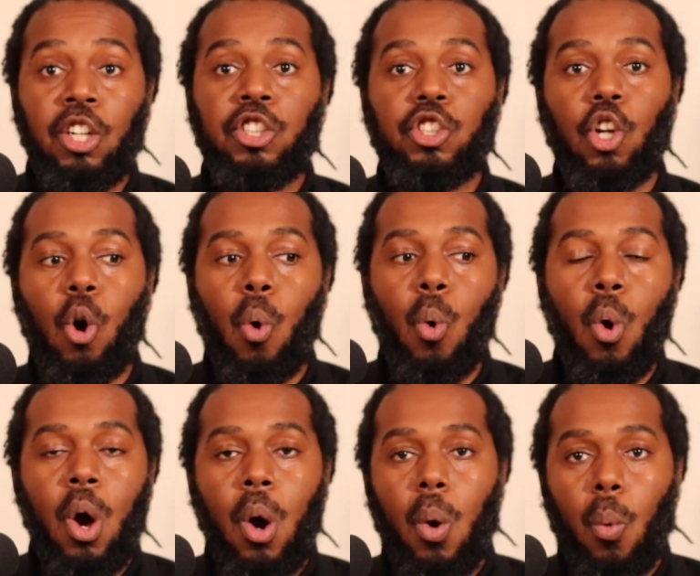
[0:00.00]
So
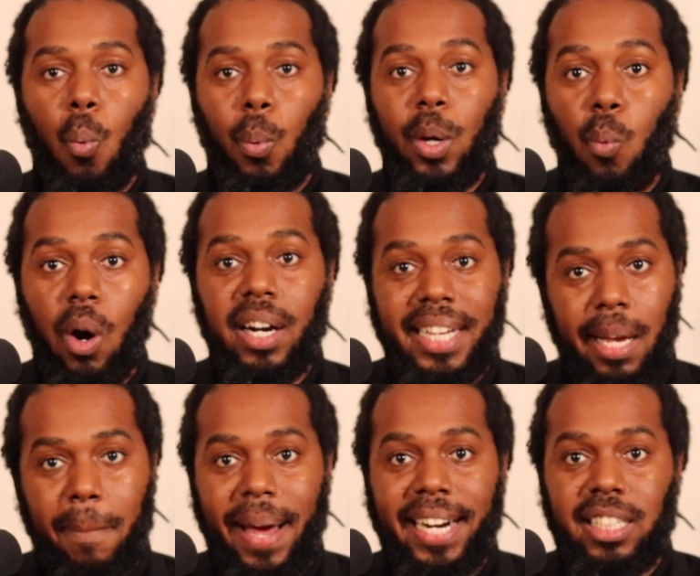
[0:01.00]
we want to
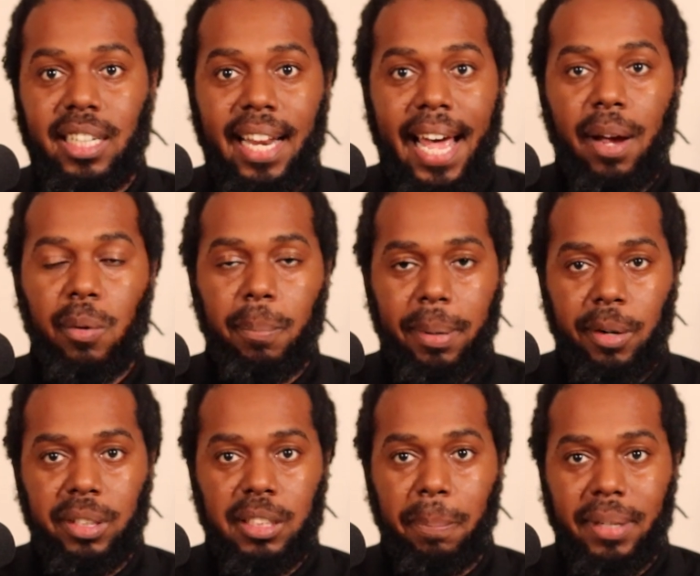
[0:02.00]
get back to that
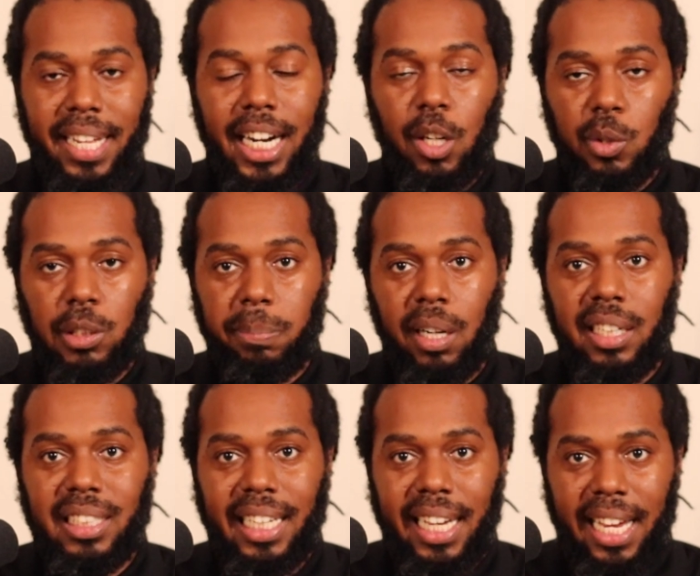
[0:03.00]
parasympathetic
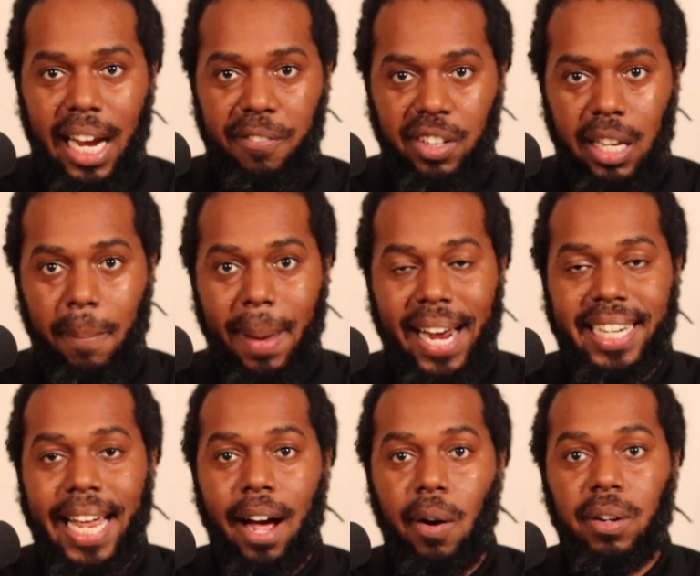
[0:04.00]
response and get everything back
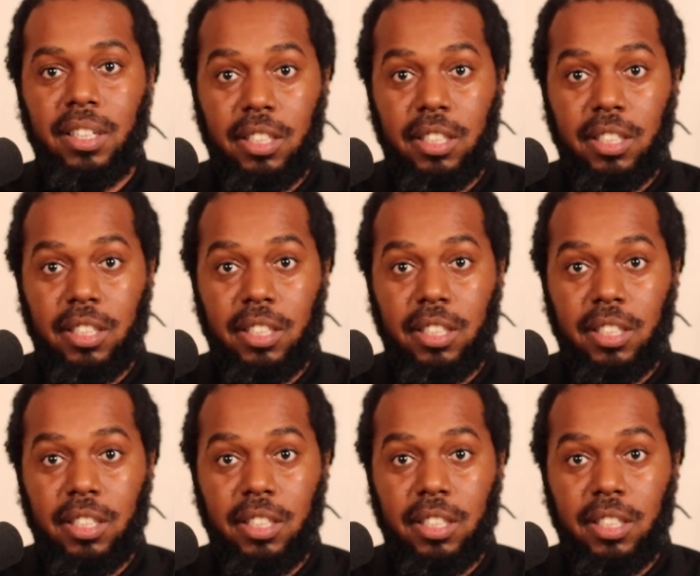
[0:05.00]
down